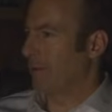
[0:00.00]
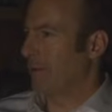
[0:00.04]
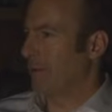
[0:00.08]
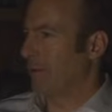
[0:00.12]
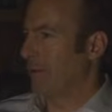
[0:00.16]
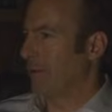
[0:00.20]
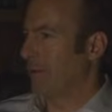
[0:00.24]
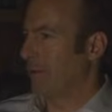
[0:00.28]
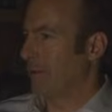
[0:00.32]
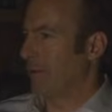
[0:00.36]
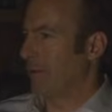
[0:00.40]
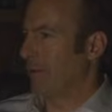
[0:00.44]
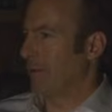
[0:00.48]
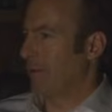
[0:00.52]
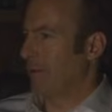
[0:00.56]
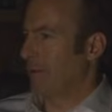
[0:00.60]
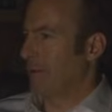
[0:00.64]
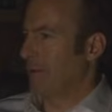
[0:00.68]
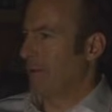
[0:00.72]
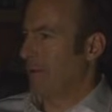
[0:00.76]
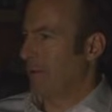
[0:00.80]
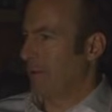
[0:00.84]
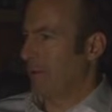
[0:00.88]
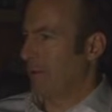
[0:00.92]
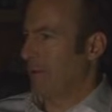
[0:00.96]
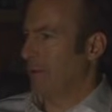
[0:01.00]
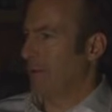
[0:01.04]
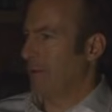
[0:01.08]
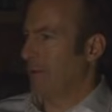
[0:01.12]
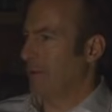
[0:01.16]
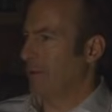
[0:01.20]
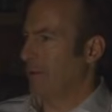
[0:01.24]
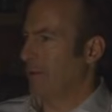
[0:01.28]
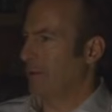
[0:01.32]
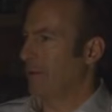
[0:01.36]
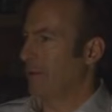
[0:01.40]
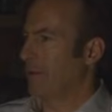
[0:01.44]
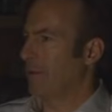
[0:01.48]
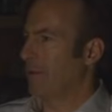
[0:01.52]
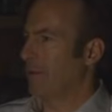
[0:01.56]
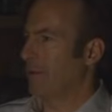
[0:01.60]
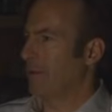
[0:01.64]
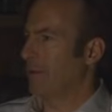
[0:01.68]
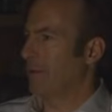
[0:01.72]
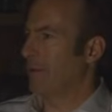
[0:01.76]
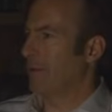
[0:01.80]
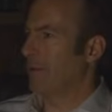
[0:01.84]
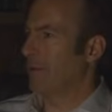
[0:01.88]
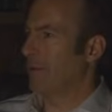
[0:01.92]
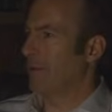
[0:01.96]

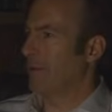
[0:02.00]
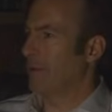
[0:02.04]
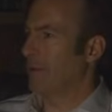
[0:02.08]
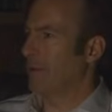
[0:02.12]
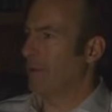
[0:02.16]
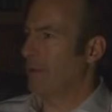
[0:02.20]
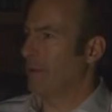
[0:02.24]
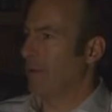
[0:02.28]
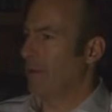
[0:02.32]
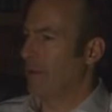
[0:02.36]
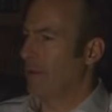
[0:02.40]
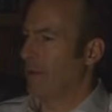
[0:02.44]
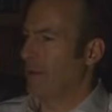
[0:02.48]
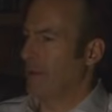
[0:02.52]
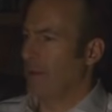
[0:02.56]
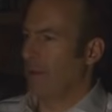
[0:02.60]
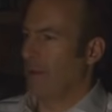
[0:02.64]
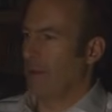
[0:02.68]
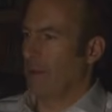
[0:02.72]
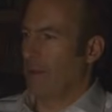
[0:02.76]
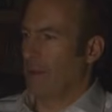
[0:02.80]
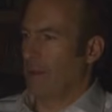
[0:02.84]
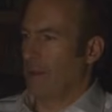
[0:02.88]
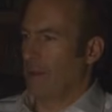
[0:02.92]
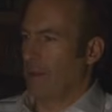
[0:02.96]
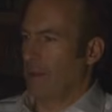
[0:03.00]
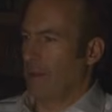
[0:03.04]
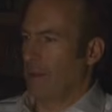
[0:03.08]
No words are spoken by the person on screen.